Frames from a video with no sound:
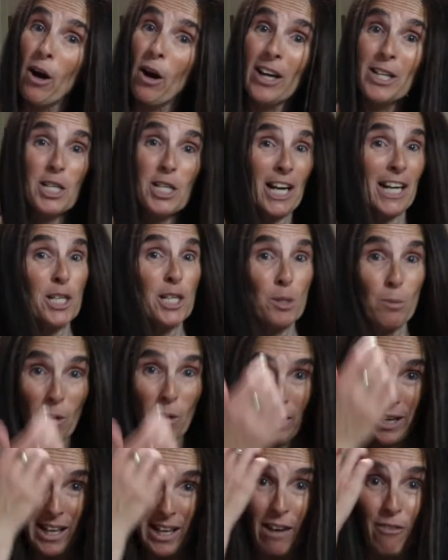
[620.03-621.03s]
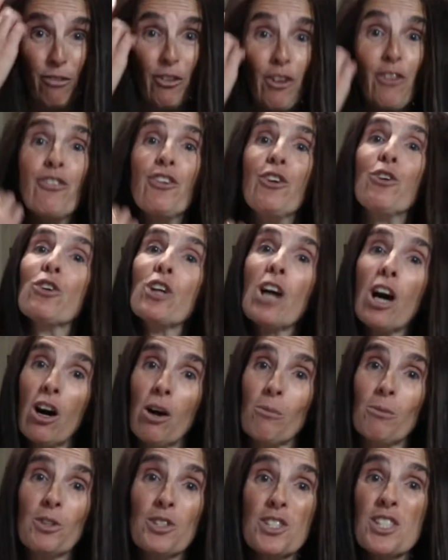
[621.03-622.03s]
I change mine every few
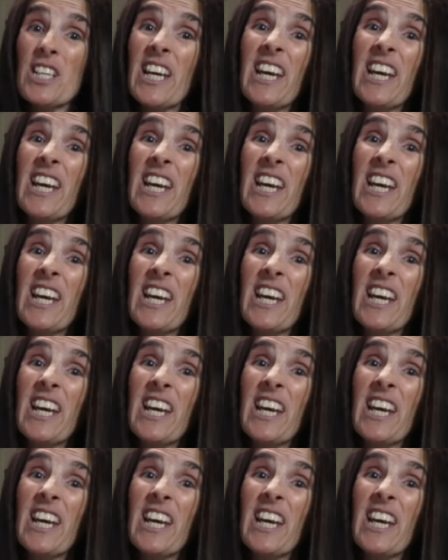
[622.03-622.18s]
garments,